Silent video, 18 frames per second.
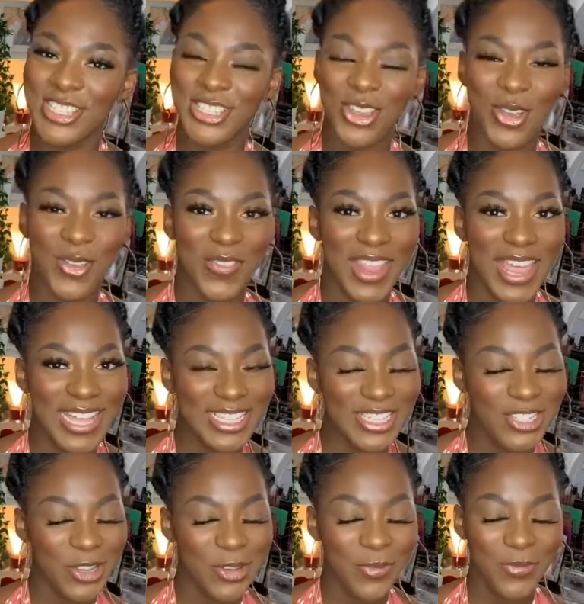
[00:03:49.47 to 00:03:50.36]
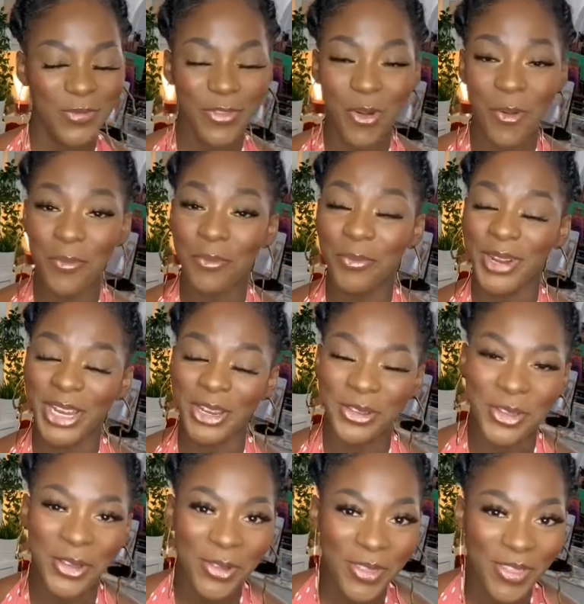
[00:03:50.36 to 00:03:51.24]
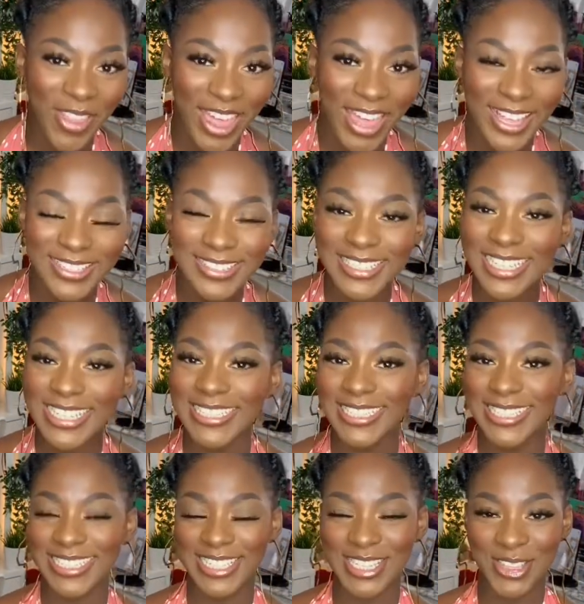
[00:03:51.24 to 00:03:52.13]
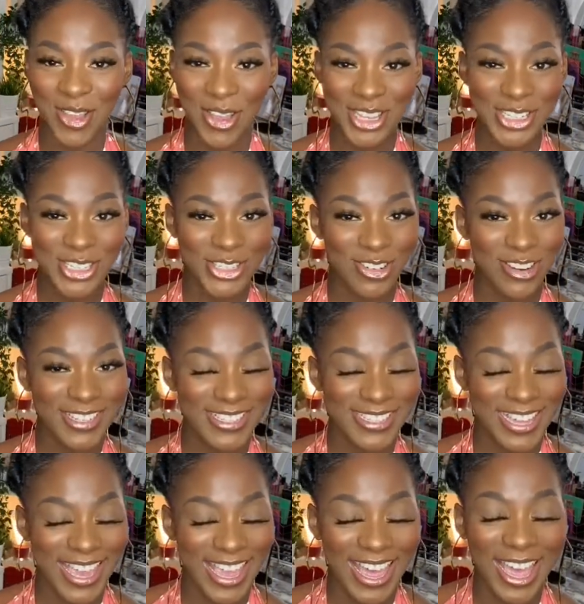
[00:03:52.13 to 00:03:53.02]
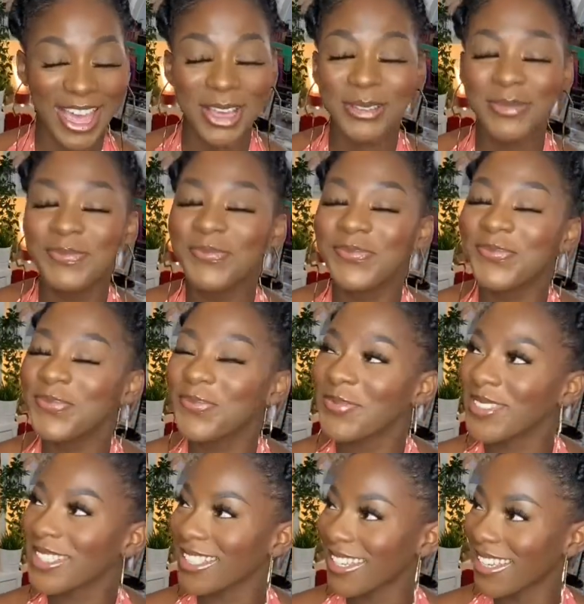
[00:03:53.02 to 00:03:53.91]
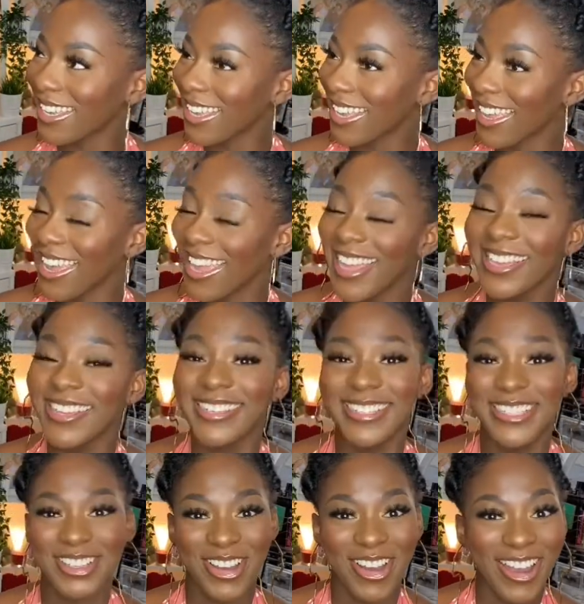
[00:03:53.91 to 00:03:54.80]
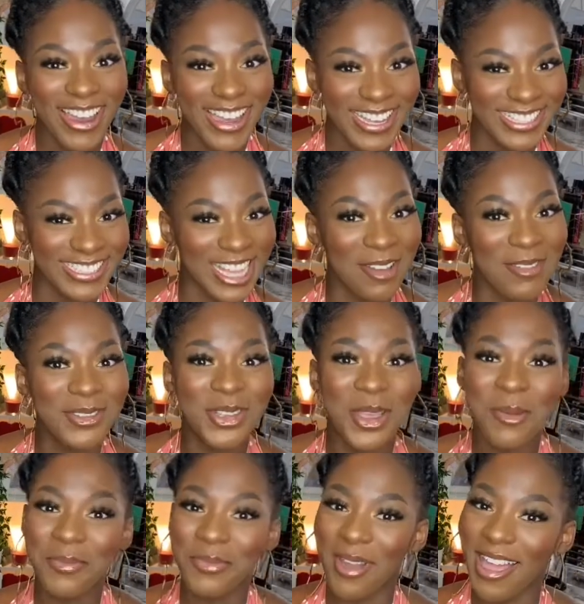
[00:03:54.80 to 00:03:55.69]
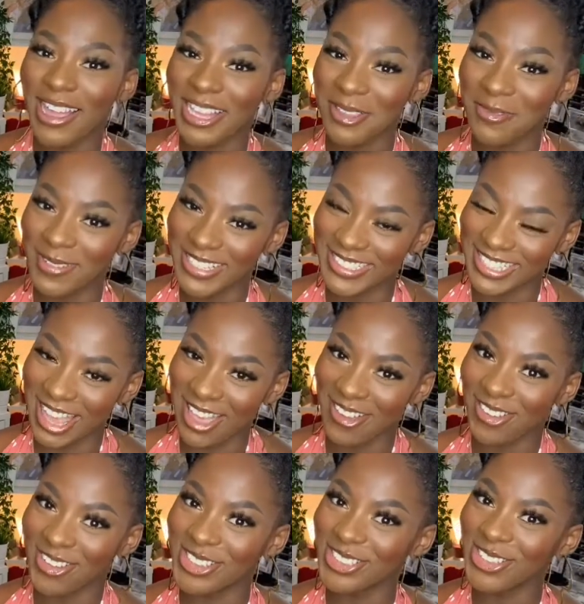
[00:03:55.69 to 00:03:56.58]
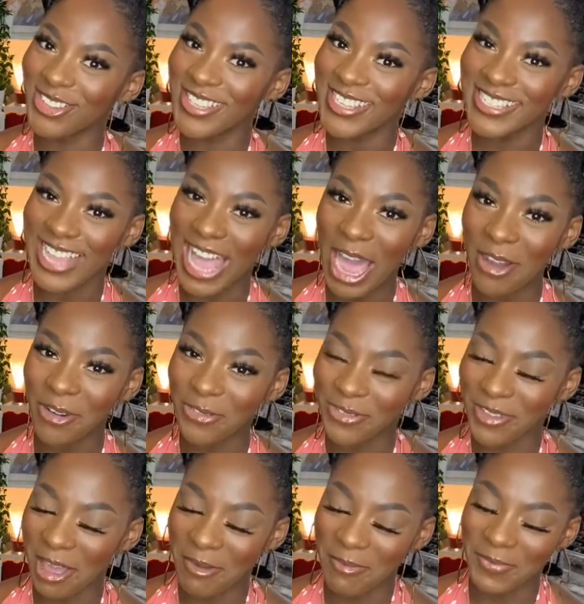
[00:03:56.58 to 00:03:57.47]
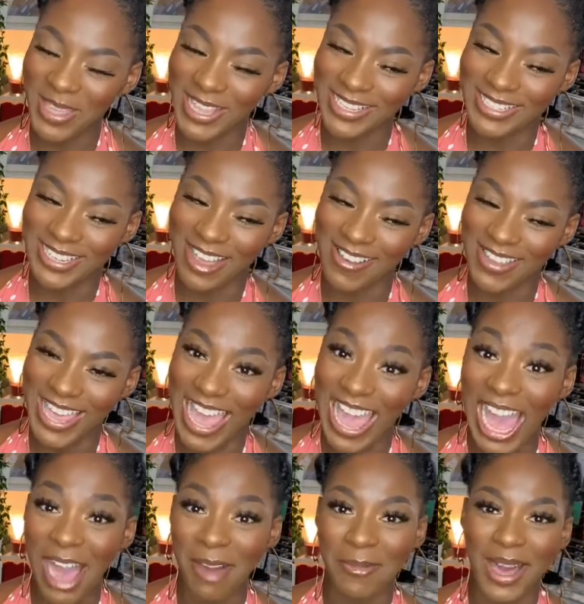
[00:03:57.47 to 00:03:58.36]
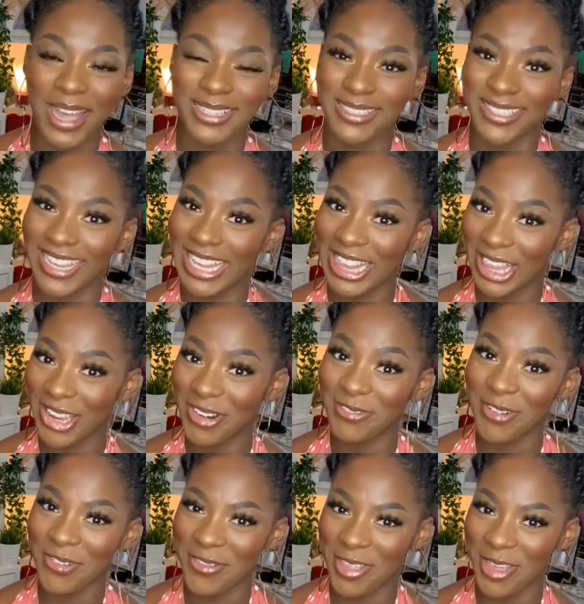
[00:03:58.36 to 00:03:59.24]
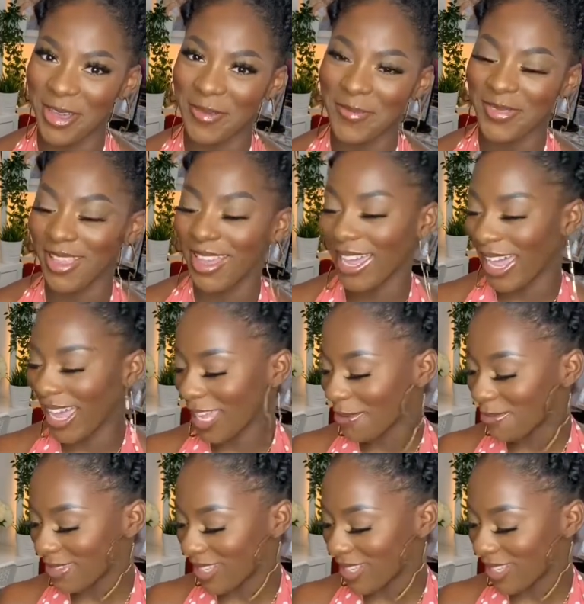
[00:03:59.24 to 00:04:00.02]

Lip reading: so next up from Pretty Little Things is this nice dress here. Guys, I'm so proud of myself because all this outfit I picked out, yeah, I'm actually in love with them. Like, I keep